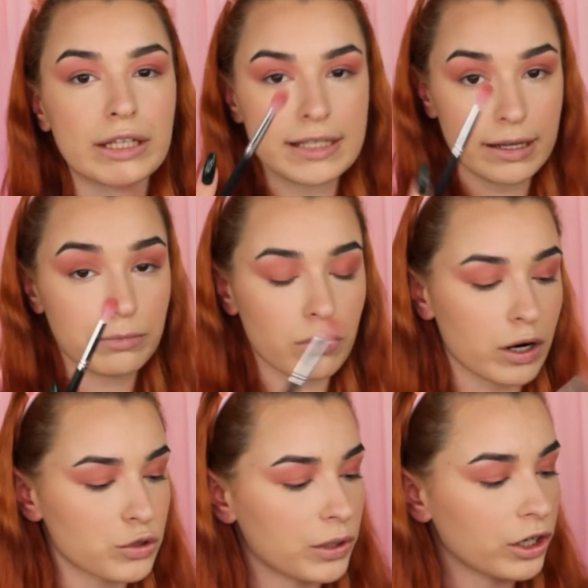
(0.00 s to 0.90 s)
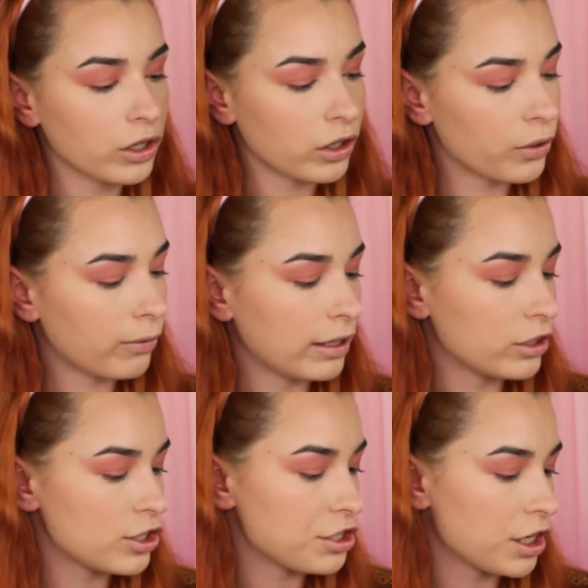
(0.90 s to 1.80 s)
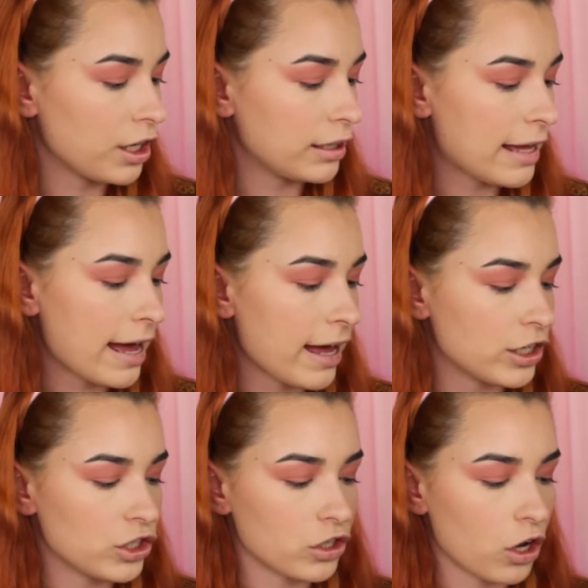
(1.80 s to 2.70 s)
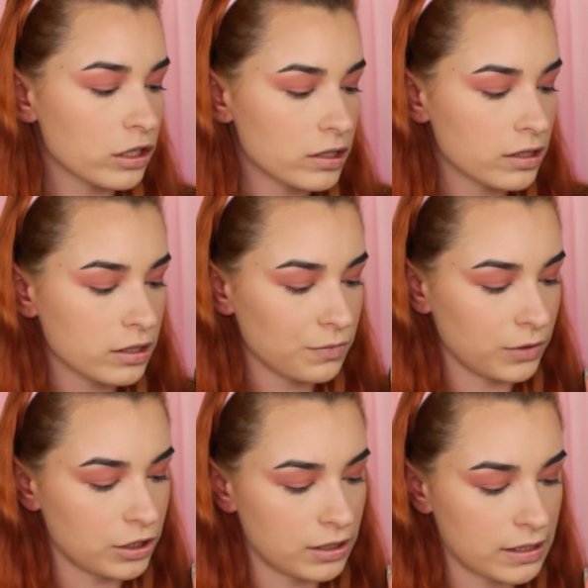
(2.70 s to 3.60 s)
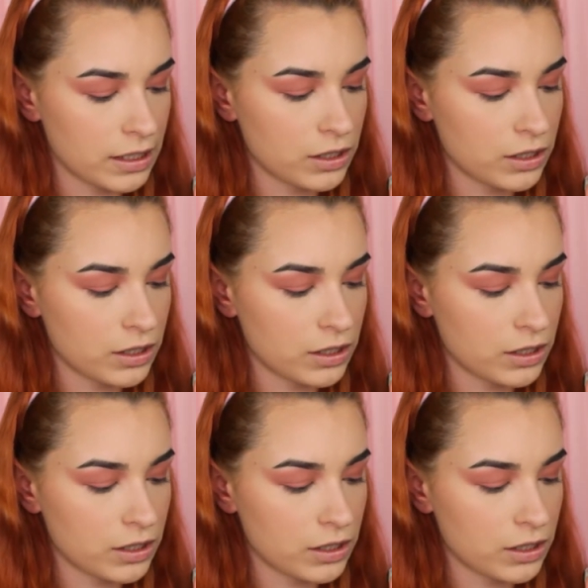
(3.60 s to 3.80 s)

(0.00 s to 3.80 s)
with the same brush. We're gonna go in the shade Headshot, which is